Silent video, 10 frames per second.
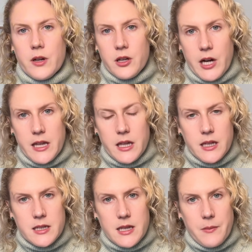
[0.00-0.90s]
of the great
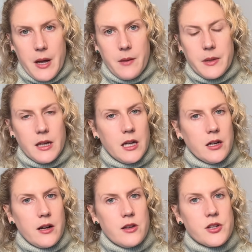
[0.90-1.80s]
things about being here in
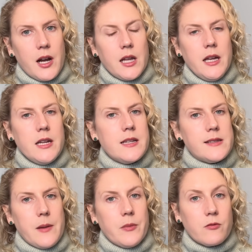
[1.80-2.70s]
Australia is
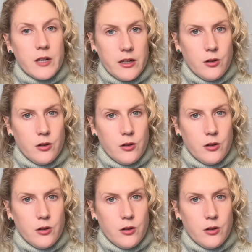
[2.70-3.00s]
that merino